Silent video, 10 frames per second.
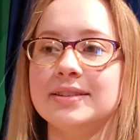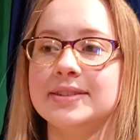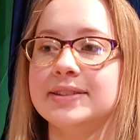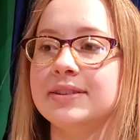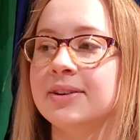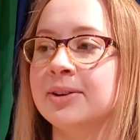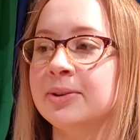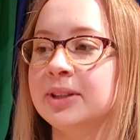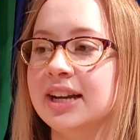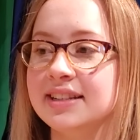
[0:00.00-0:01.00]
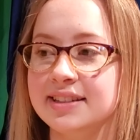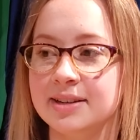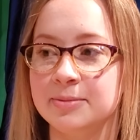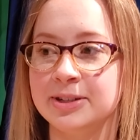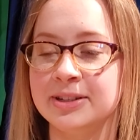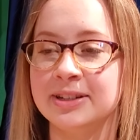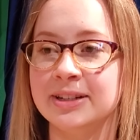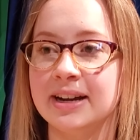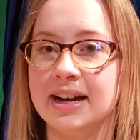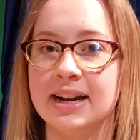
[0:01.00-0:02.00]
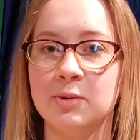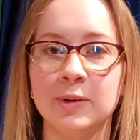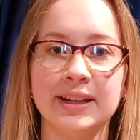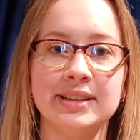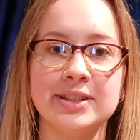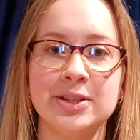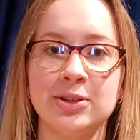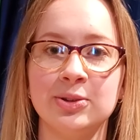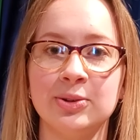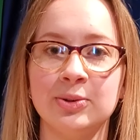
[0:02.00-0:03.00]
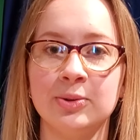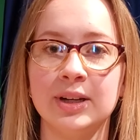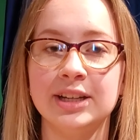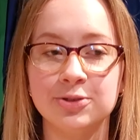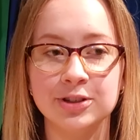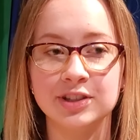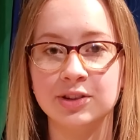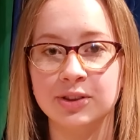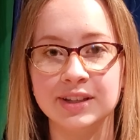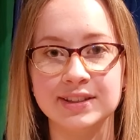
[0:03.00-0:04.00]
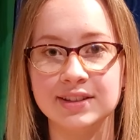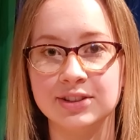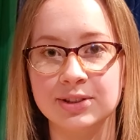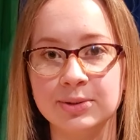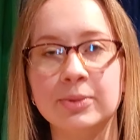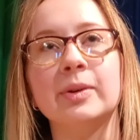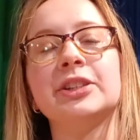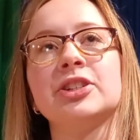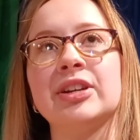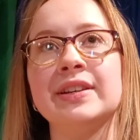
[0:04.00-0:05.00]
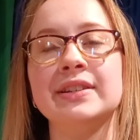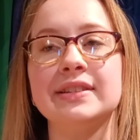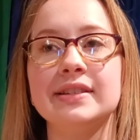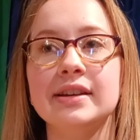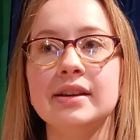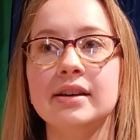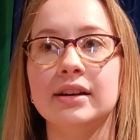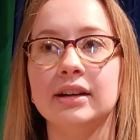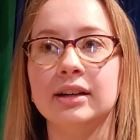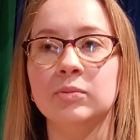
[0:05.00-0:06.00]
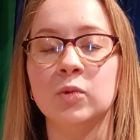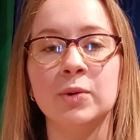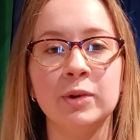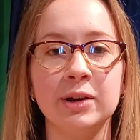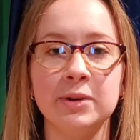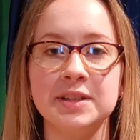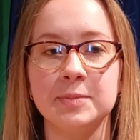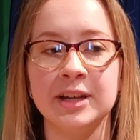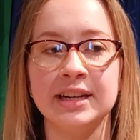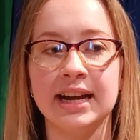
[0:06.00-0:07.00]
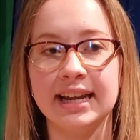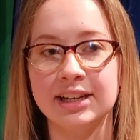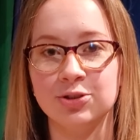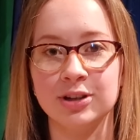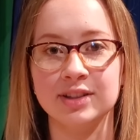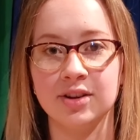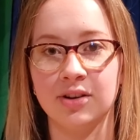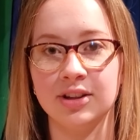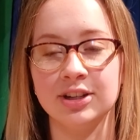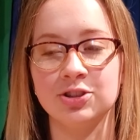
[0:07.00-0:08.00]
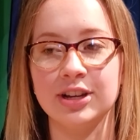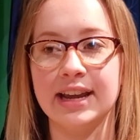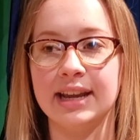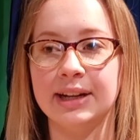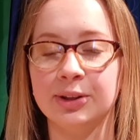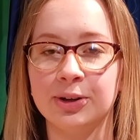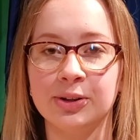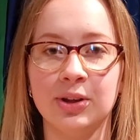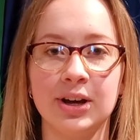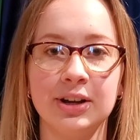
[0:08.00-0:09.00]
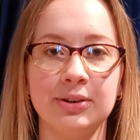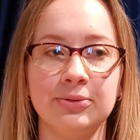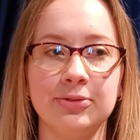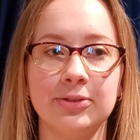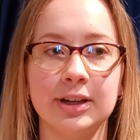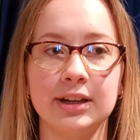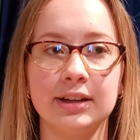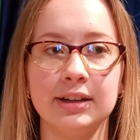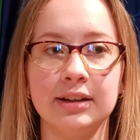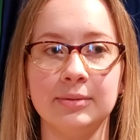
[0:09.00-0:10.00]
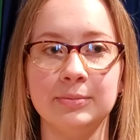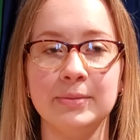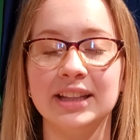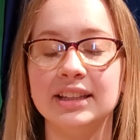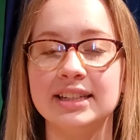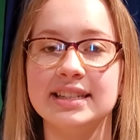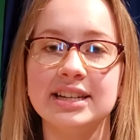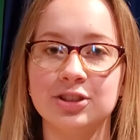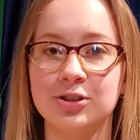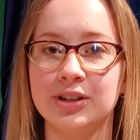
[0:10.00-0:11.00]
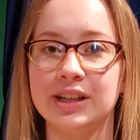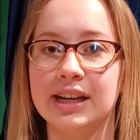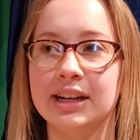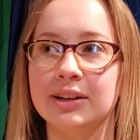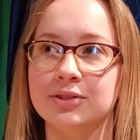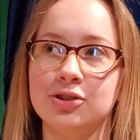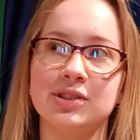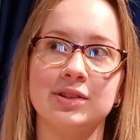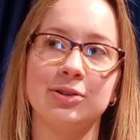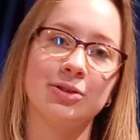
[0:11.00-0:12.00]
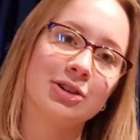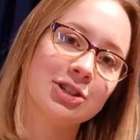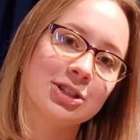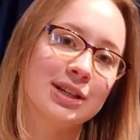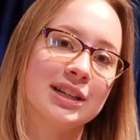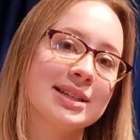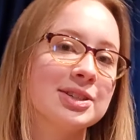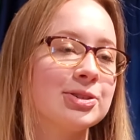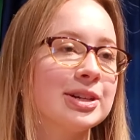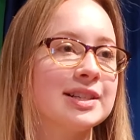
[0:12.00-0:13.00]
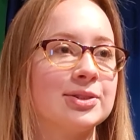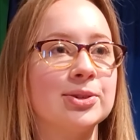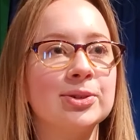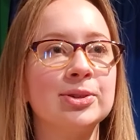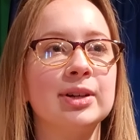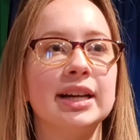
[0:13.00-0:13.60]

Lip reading: So last summer, I went to Hendricks Youth Institute, which is 1 week we spend at Hendricks College and learn a lot of Methodist history and just Christian history as a whole.